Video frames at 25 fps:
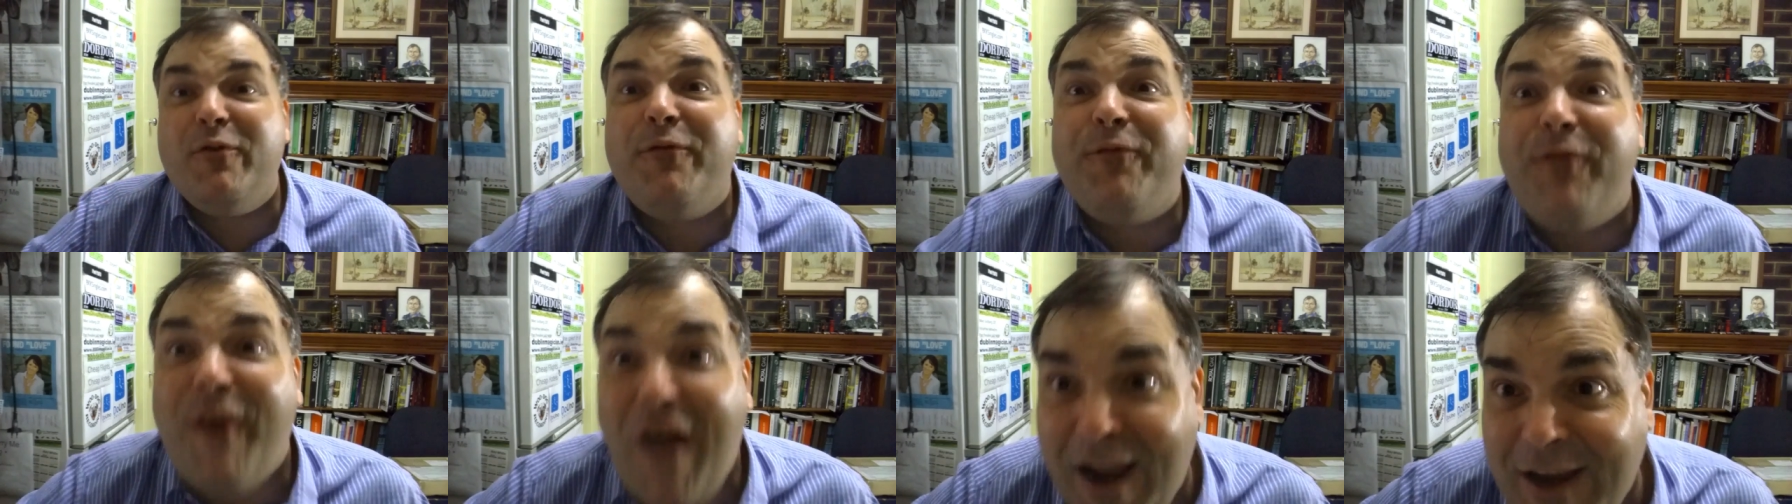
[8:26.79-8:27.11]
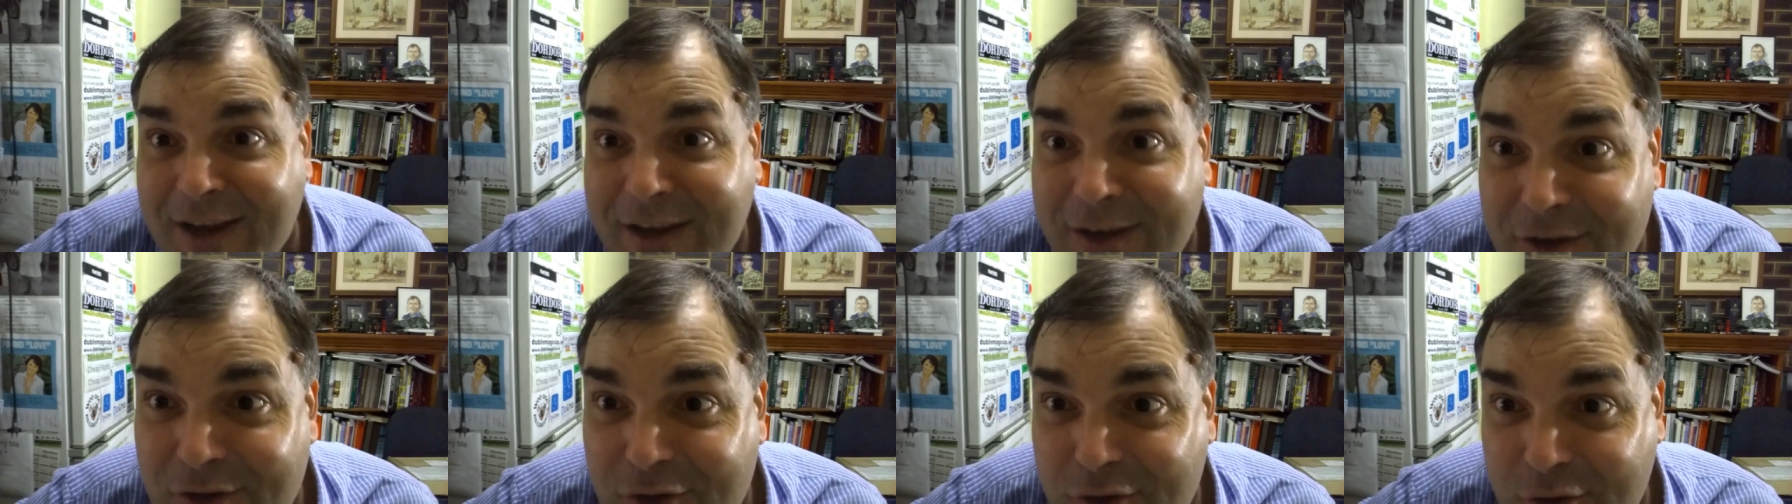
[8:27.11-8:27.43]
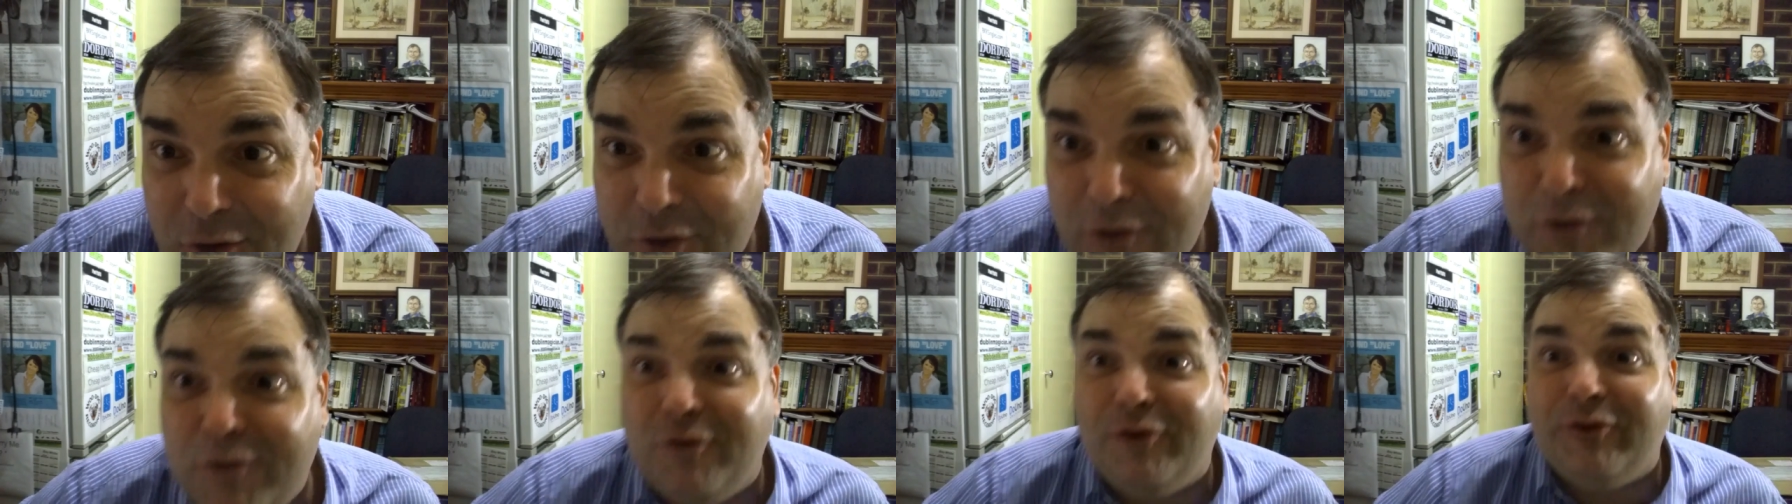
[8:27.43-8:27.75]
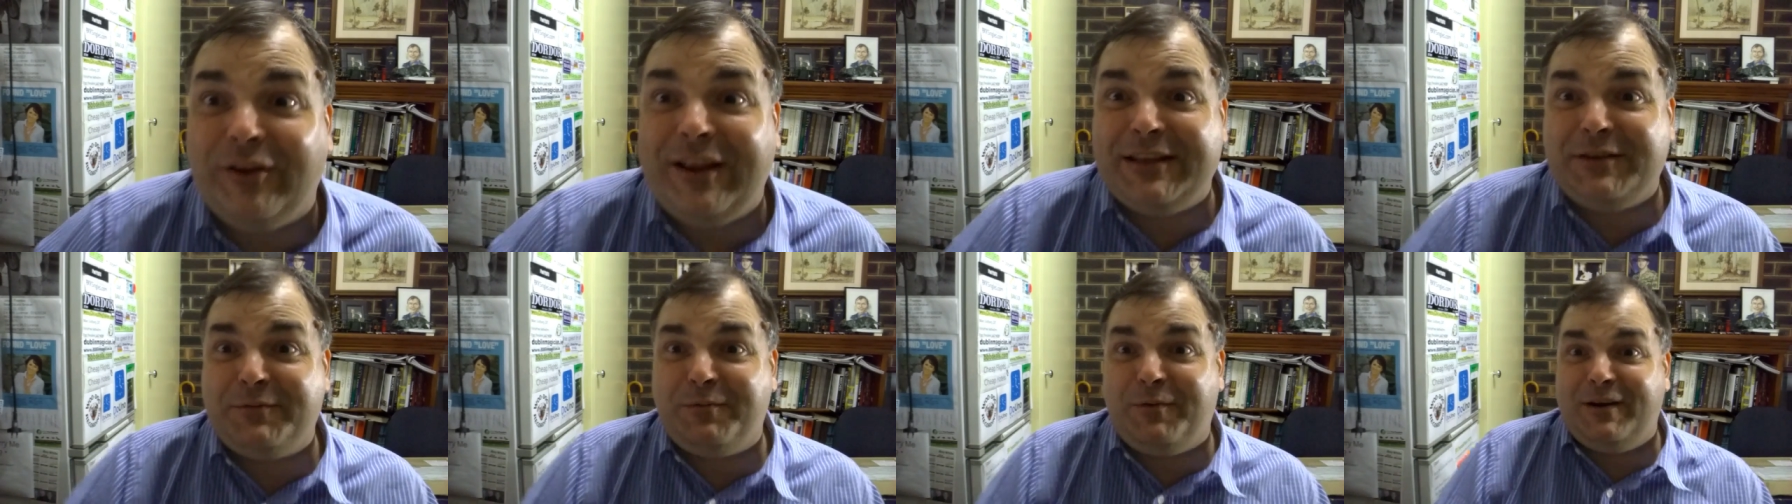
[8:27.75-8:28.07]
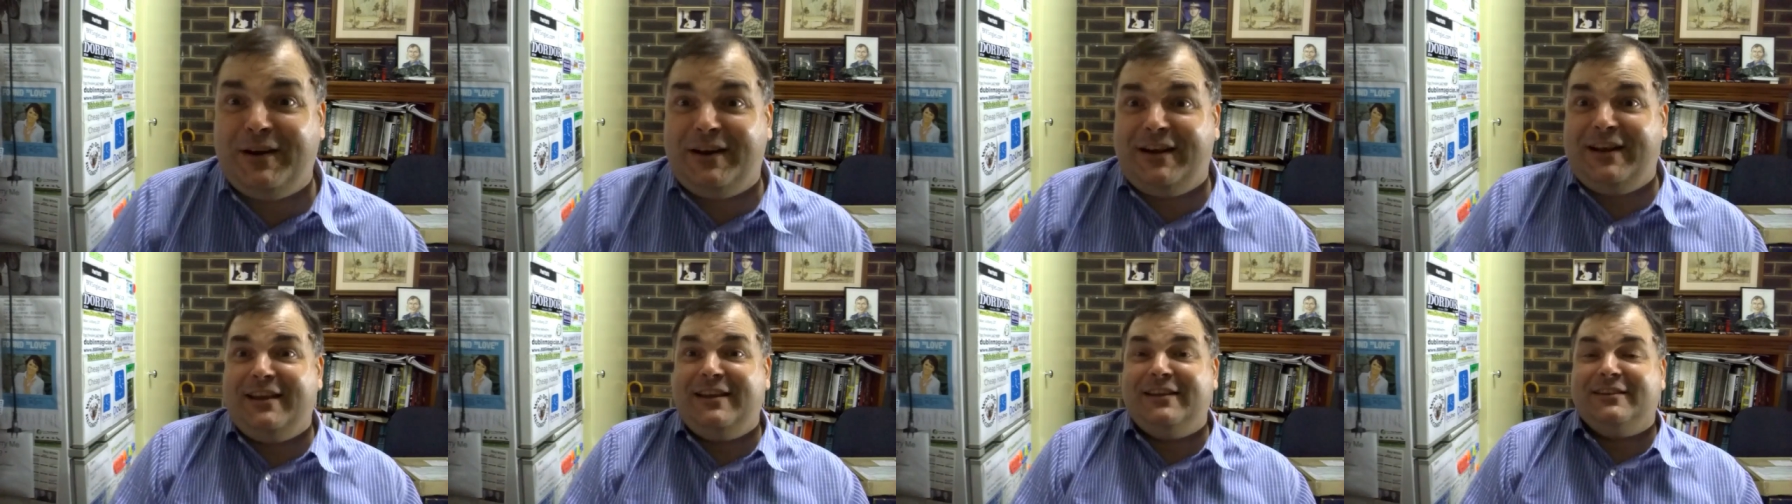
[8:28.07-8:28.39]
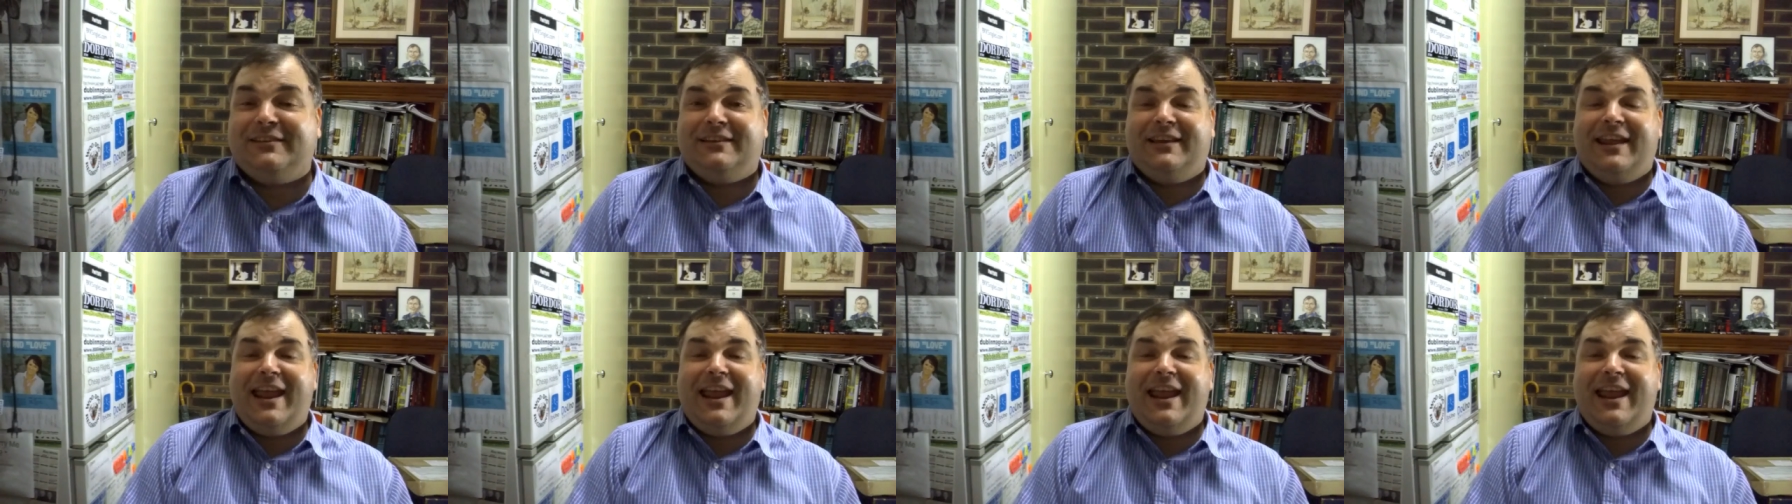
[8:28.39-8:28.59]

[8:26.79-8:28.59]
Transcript: fucking cool. That's what it is.